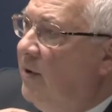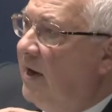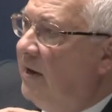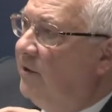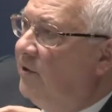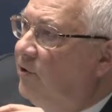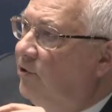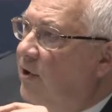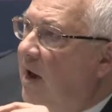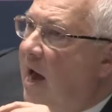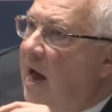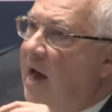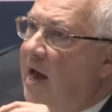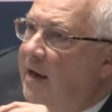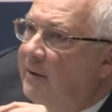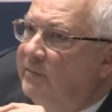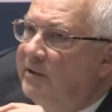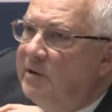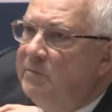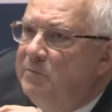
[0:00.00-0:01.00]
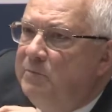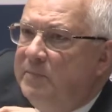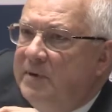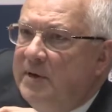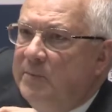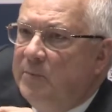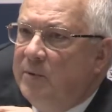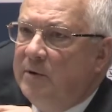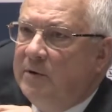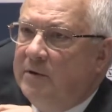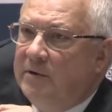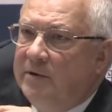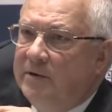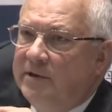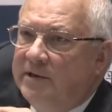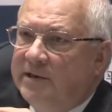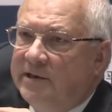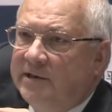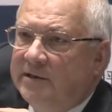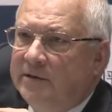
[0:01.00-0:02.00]
you had tribes and
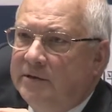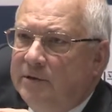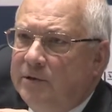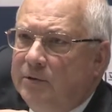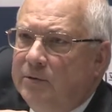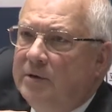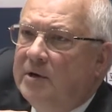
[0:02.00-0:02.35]
peoples and